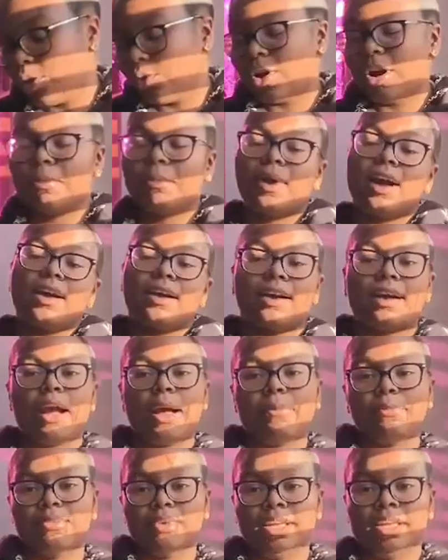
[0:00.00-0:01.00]
grandma
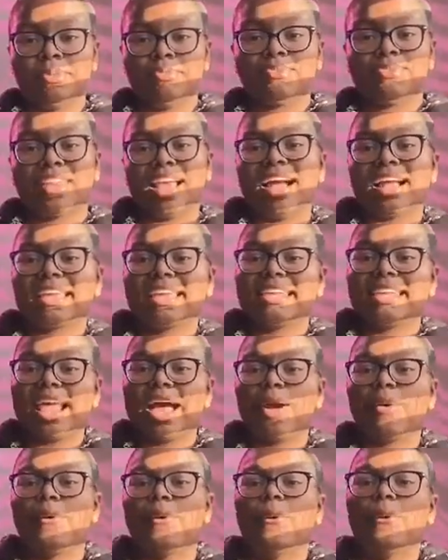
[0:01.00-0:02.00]
got me, I
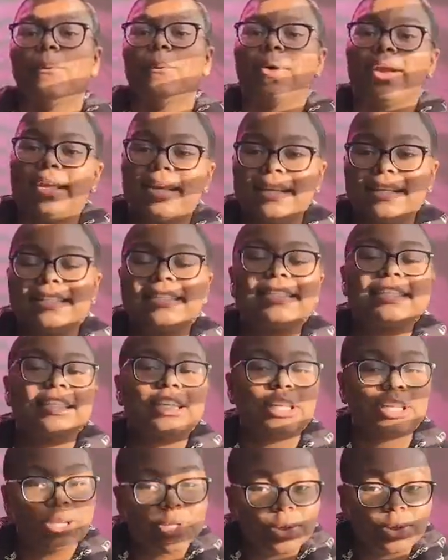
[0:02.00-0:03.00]
cannot wait to
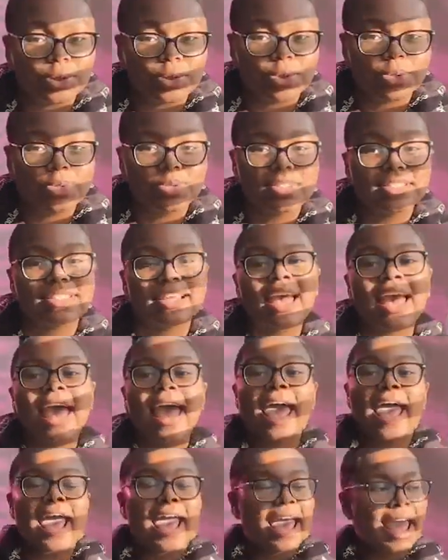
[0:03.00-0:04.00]
use,
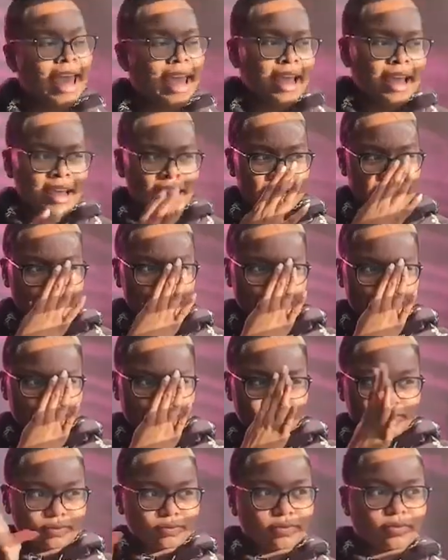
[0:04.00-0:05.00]
and
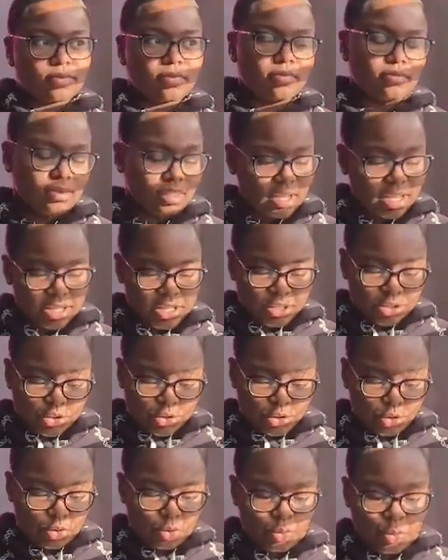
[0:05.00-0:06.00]
it's
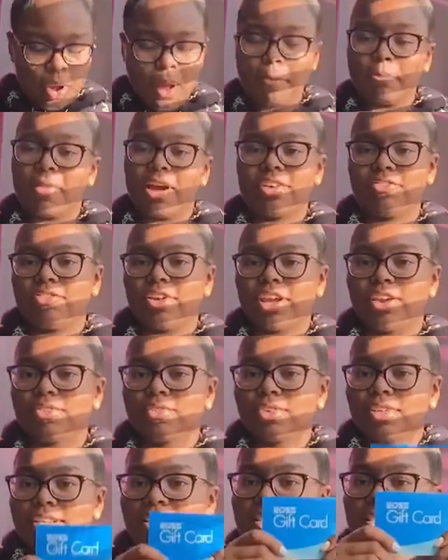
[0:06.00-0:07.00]
to my
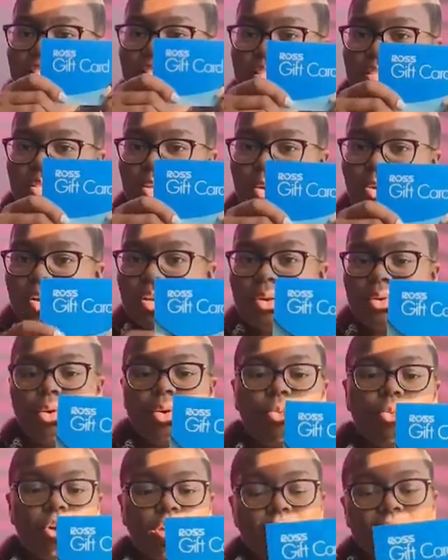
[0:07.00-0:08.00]
favorite store,
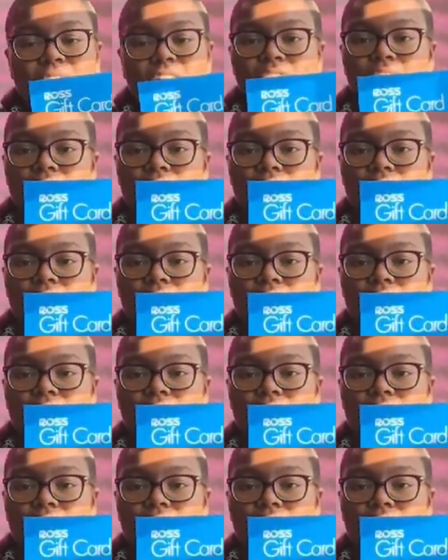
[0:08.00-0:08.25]
one of my